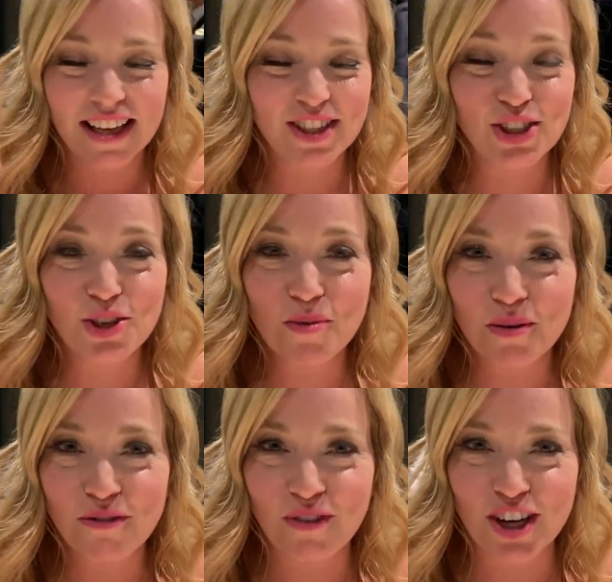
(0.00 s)
It's super
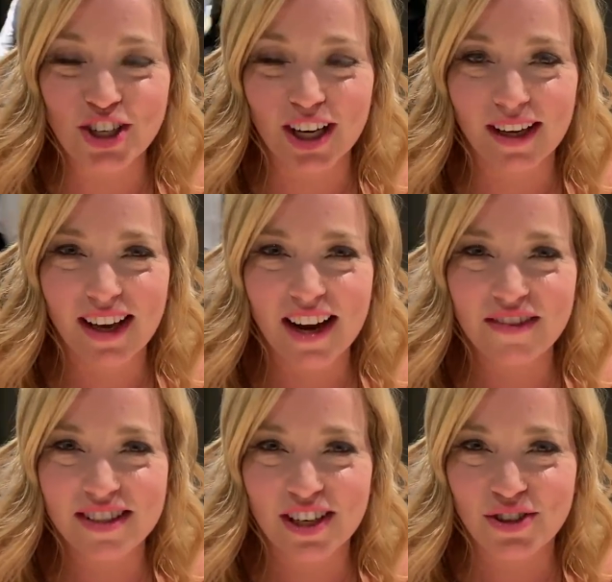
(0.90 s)
refreshing, kind
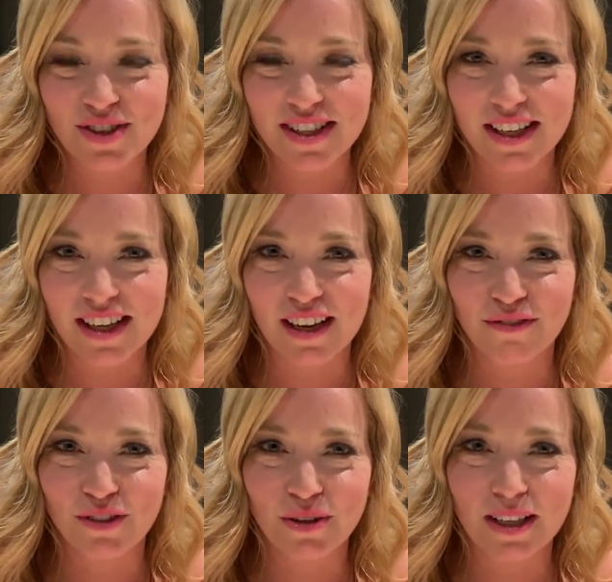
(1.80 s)
of citrusy and
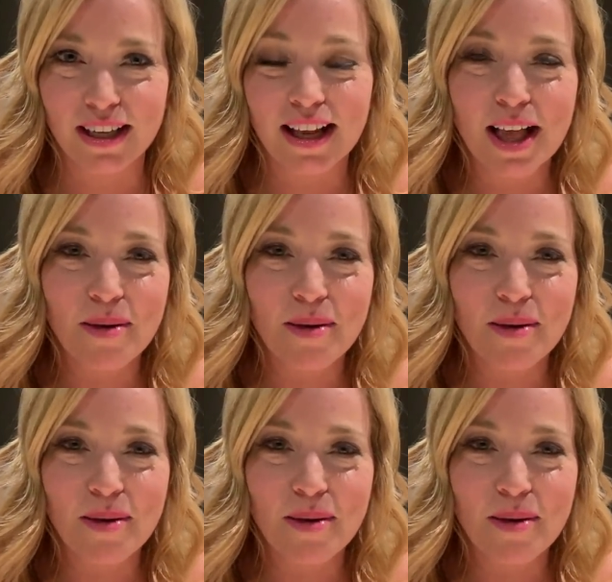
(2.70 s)
fruity,